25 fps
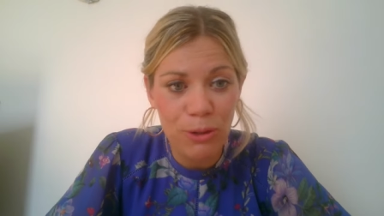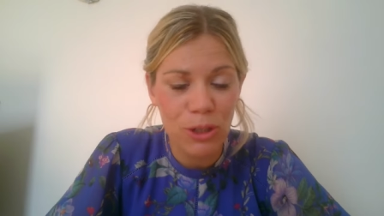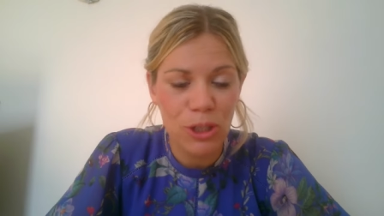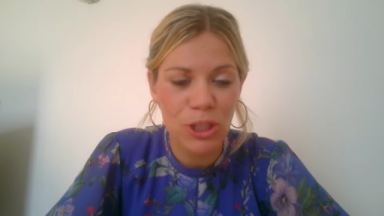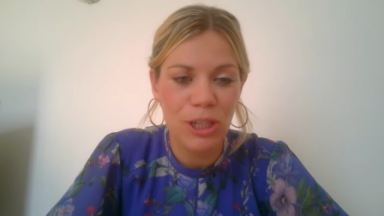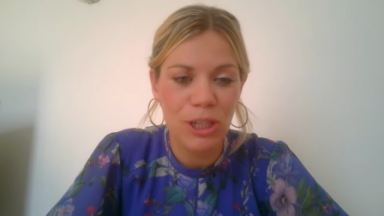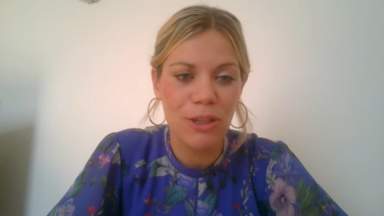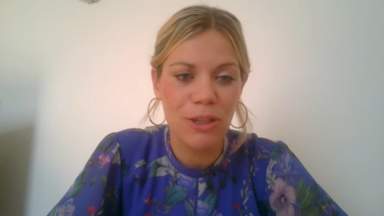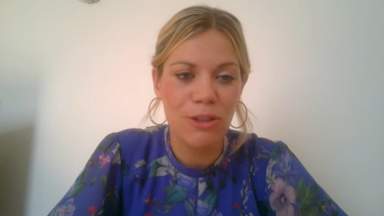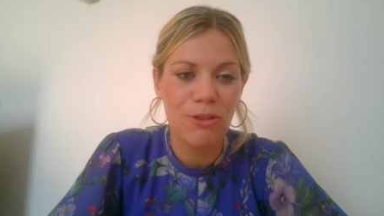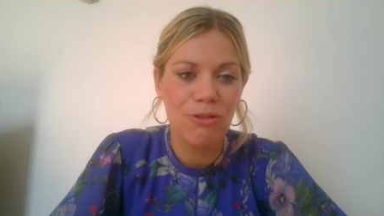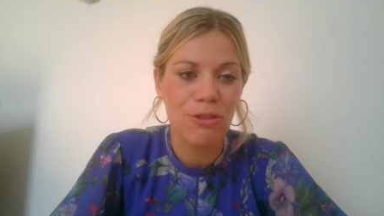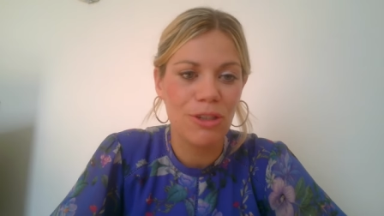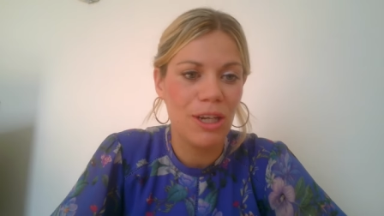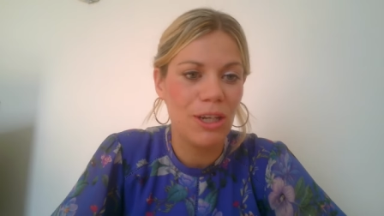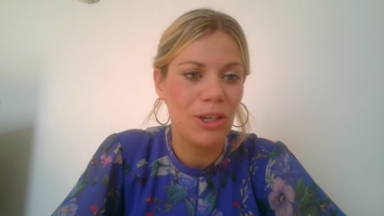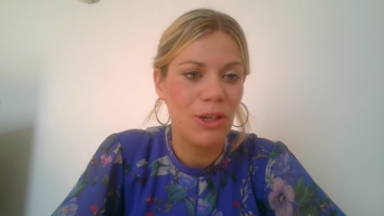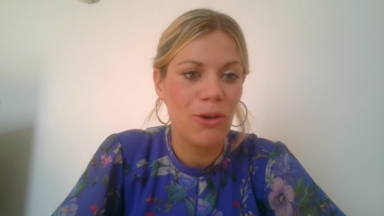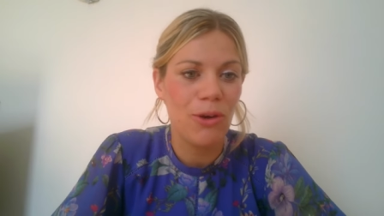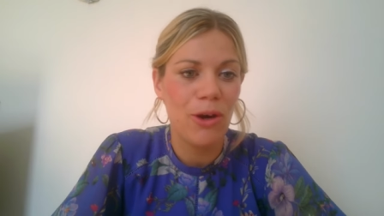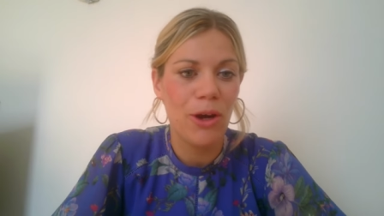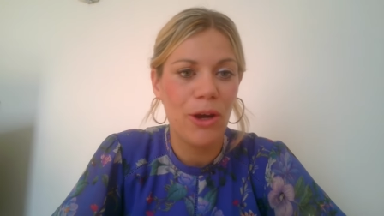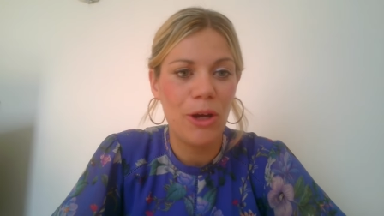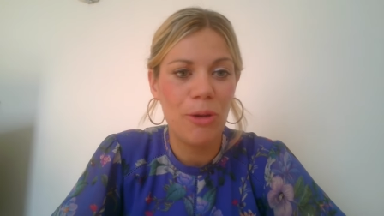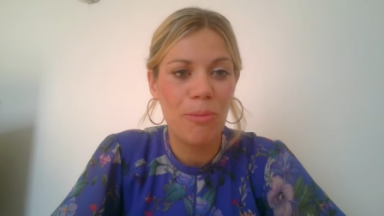your children
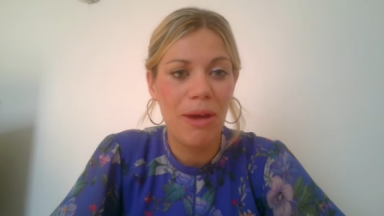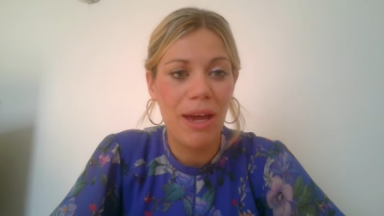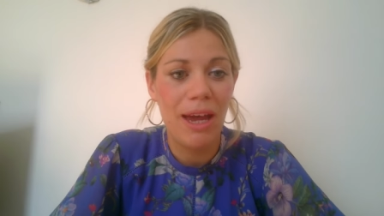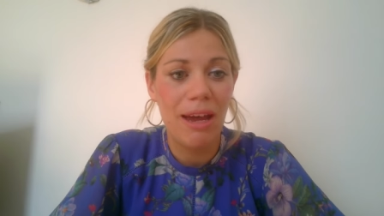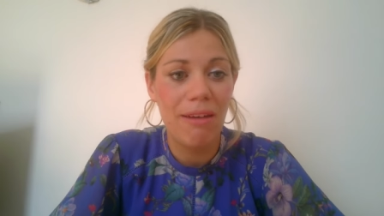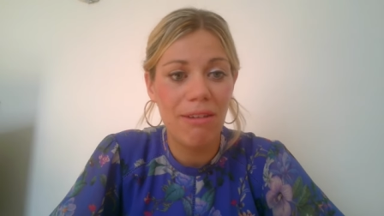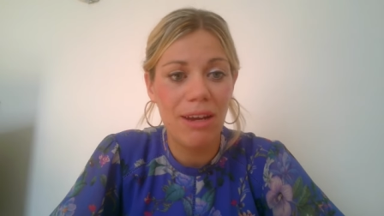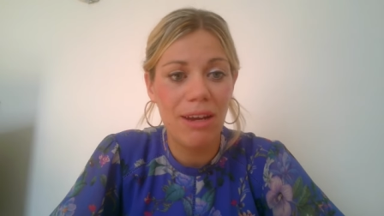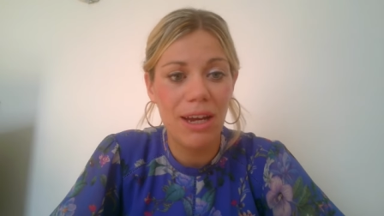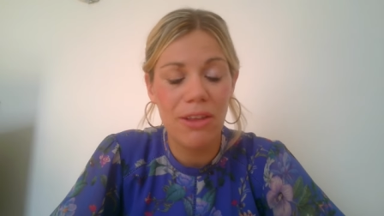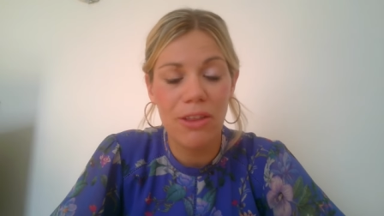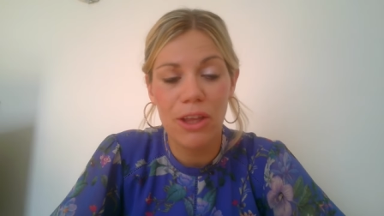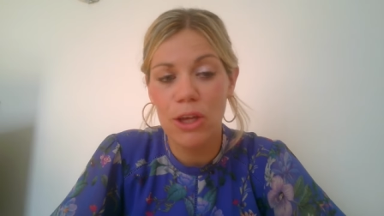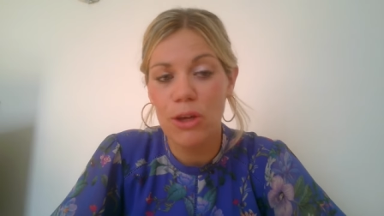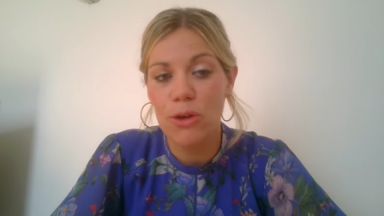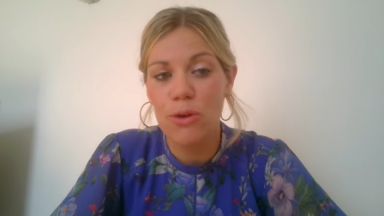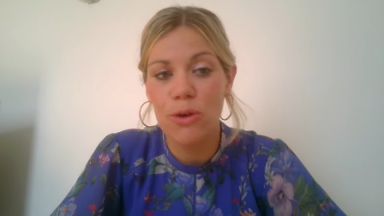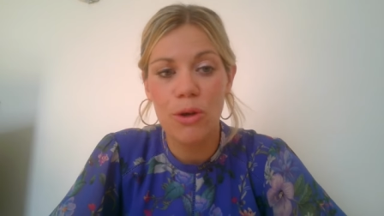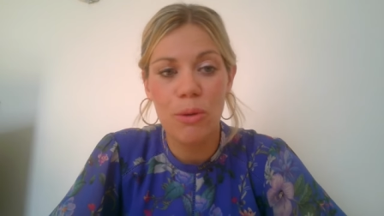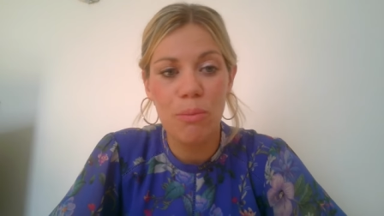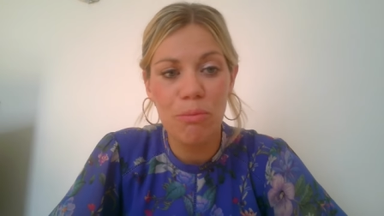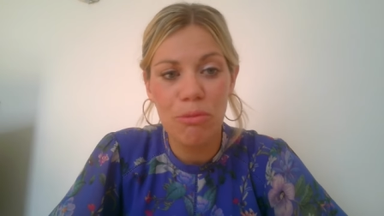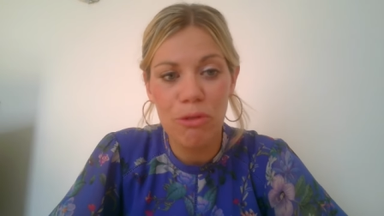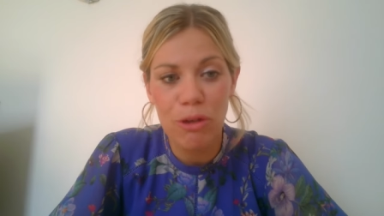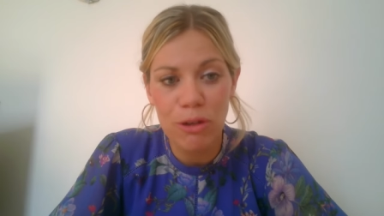in your home area, that
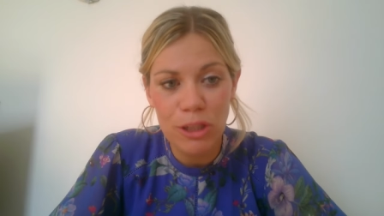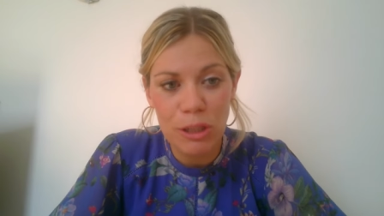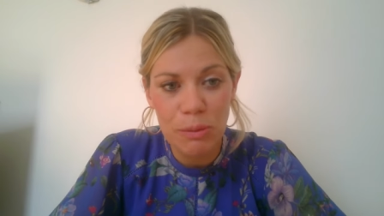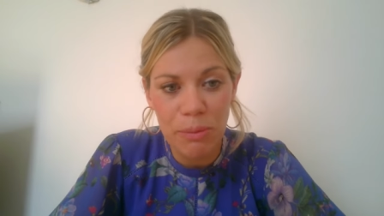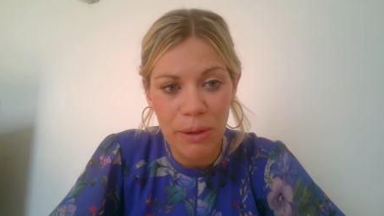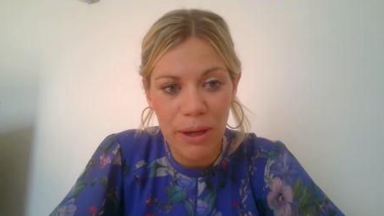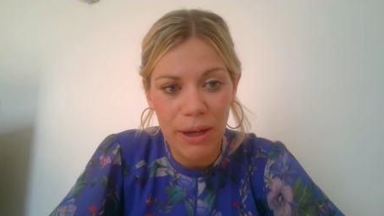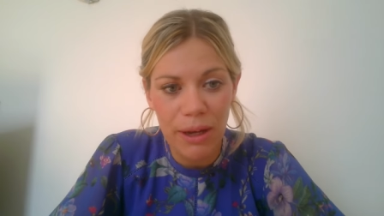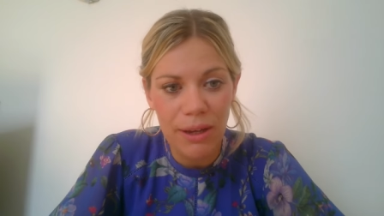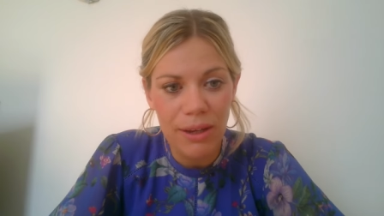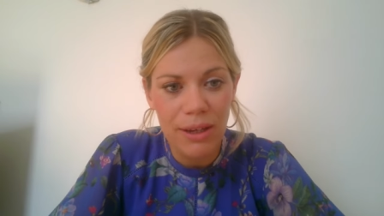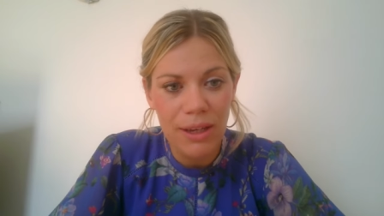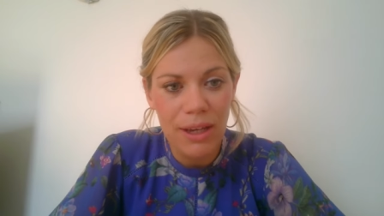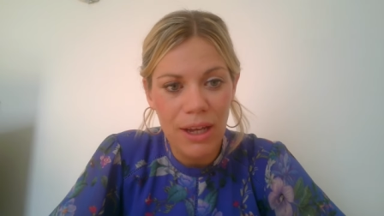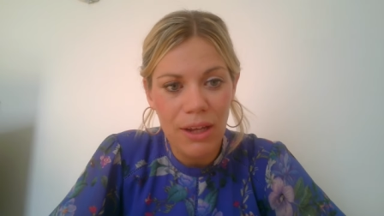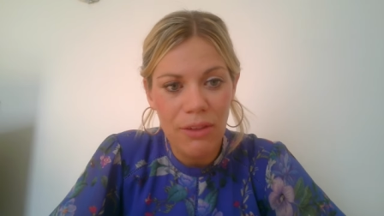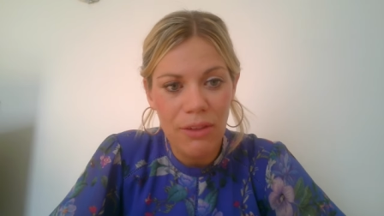you can prosper,